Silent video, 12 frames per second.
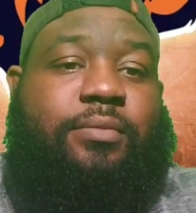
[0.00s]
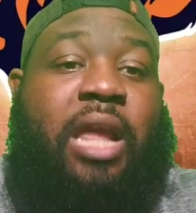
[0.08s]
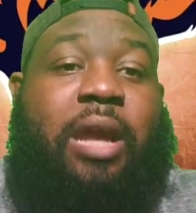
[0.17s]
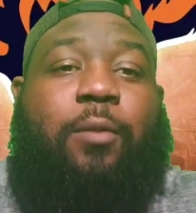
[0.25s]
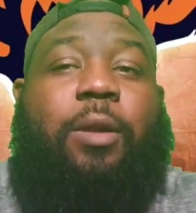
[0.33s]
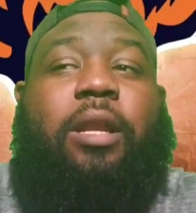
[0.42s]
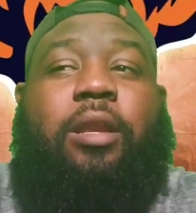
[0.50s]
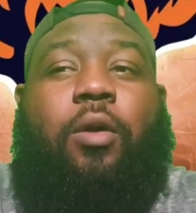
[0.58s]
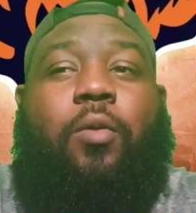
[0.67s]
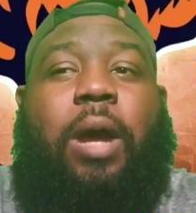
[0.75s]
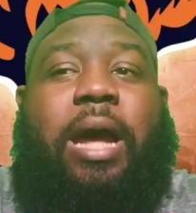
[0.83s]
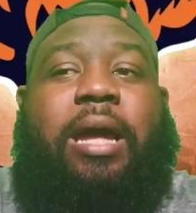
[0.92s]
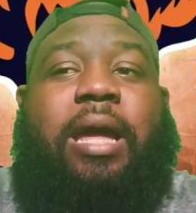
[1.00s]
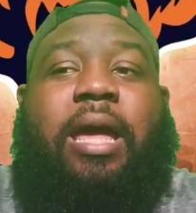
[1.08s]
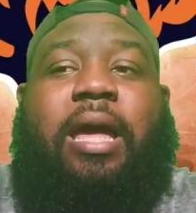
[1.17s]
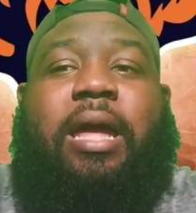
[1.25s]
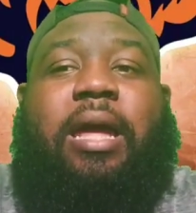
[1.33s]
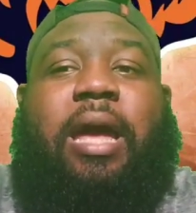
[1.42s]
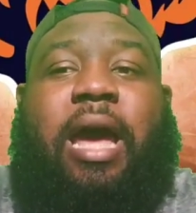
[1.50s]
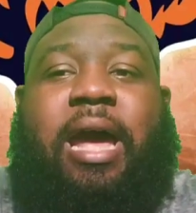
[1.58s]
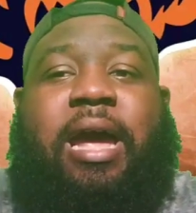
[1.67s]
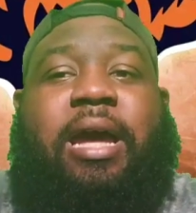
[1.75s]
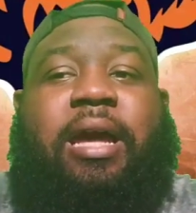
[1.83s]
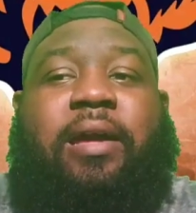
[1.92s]
They really don't
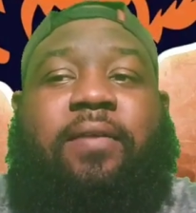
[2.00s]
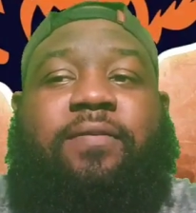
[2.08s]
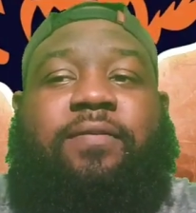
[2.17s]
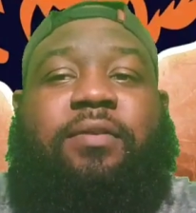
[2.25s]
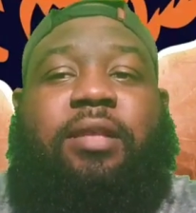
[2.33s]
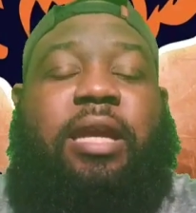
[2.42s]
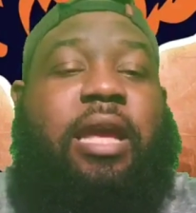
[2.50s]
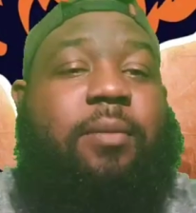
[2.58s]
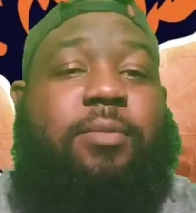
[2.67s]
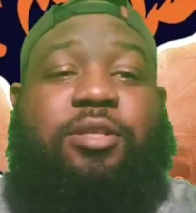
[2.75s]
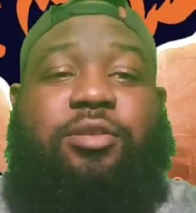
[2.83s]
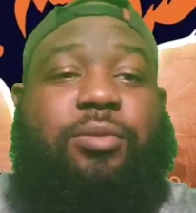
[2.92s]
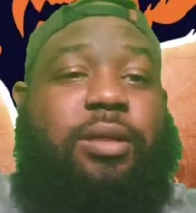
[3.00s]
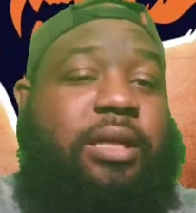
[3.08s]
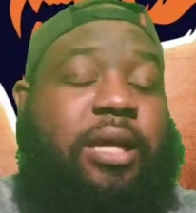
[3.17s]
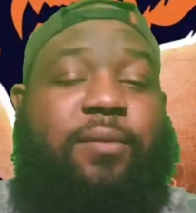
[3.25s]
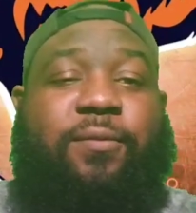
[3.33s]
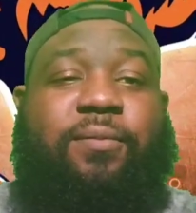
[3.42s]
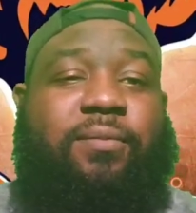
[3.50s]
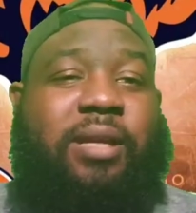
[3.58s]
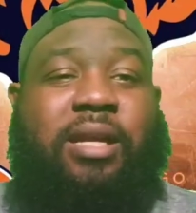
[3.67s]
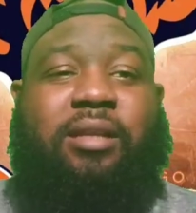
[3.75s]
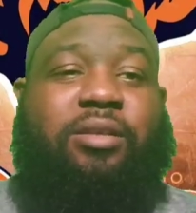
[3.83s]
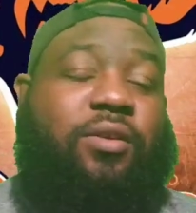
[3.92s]
have the chemistry.
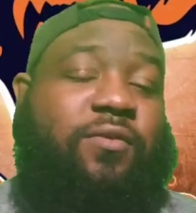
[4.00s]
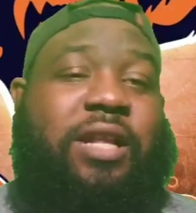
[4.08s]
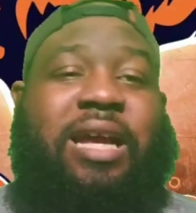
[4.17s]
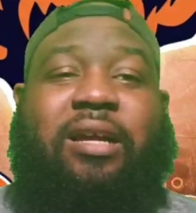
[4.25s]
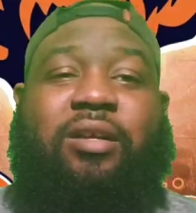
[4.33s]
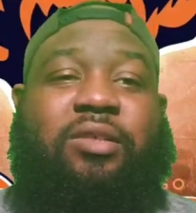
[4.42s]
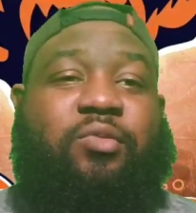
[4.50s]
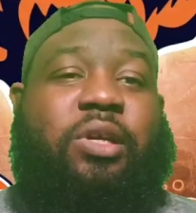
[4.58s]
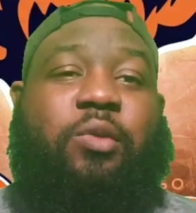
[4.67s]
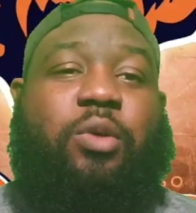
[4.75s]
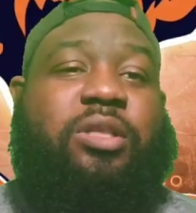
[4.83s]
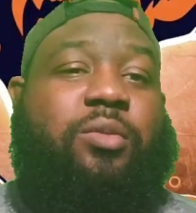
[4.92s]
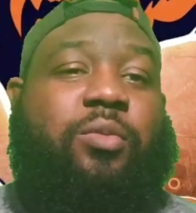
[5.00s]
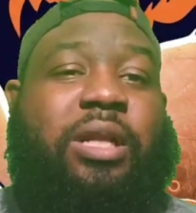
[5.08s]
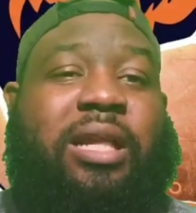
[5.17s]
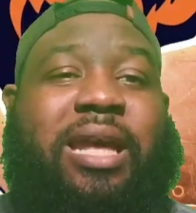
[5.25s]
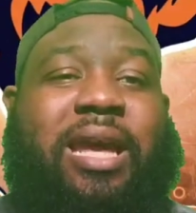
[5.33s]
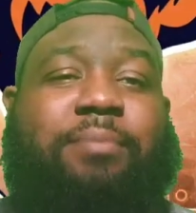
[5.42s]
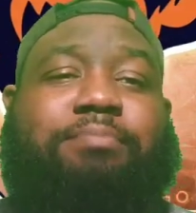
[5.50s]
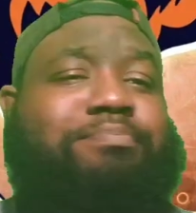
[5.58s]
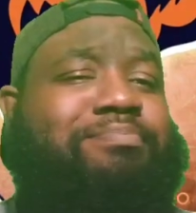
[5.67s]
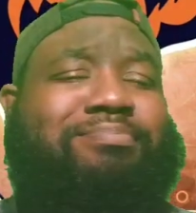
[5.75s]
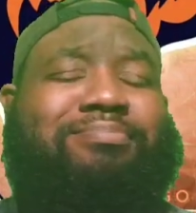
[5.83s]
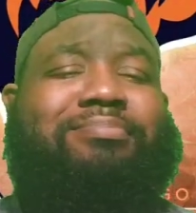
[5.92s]
And Joe Flacco wasn't really that
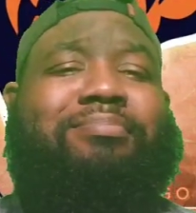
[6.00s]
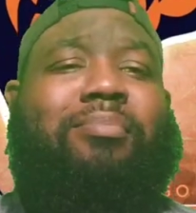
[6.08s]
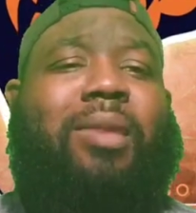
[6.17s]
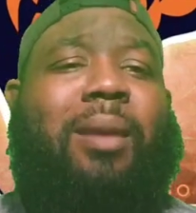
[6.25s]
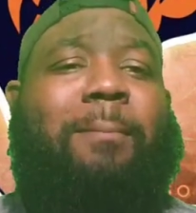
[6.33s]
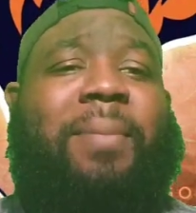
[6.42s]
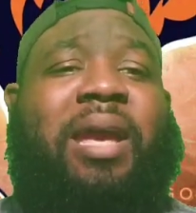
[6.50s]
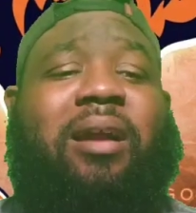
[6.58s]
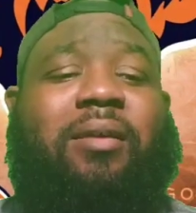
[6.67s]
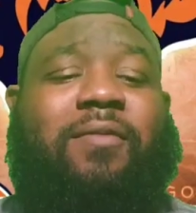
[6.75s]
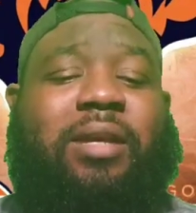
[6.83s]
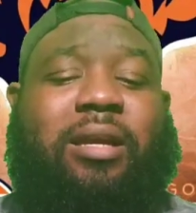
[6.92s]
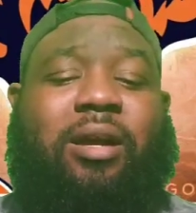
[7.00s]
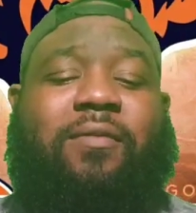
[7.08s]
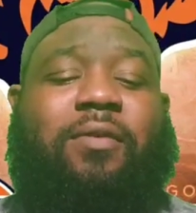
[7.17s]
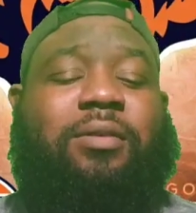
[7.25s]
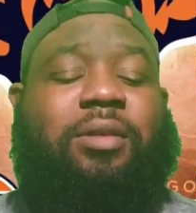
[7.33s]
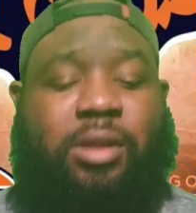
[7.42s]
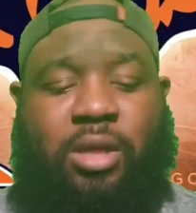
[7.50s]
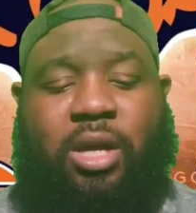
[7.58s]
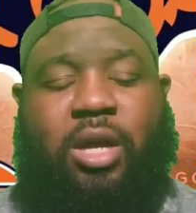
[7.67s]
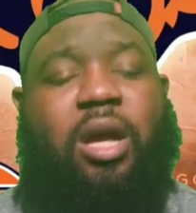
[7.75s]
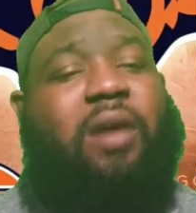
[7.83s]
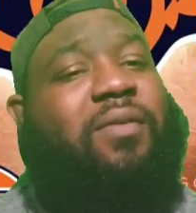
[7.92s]
big of
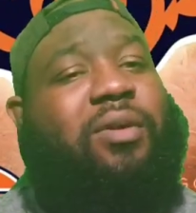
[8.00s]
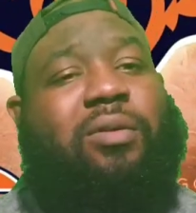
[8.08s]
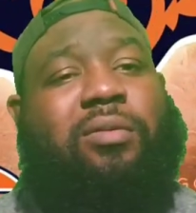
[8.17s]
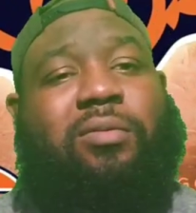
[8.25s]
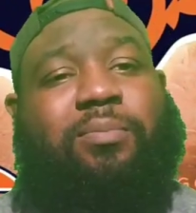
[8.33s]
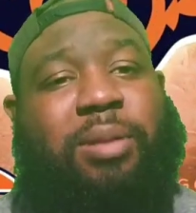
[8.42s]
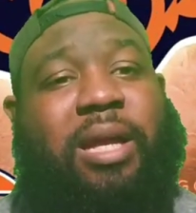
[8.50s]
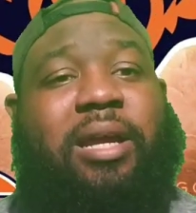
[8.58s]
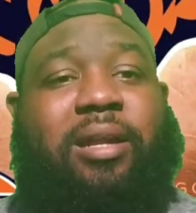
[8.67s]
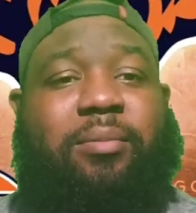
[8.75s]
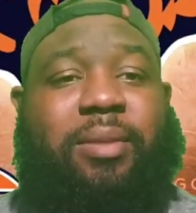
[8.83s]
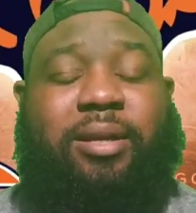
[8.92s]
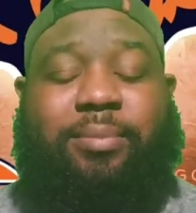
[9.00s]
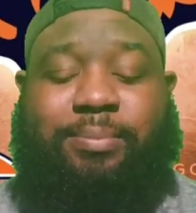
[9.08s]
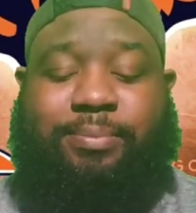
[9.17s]
a player to me.